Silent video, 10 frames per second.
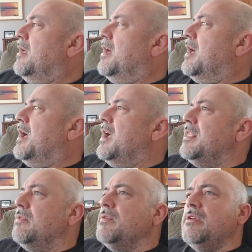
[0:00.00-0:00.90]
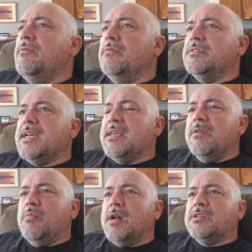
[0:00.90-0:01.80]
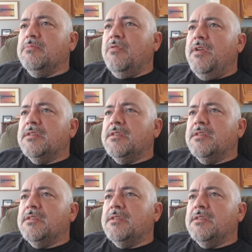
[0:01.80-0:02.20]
And then when you sat down and watched the movie,